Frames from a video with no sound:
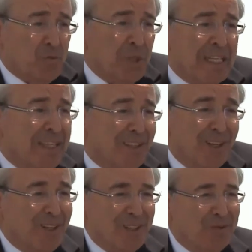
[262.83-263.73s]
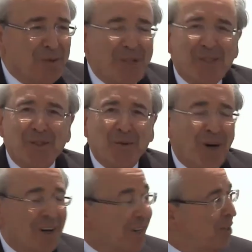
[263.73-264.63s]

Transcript: rekindle it every once in a while,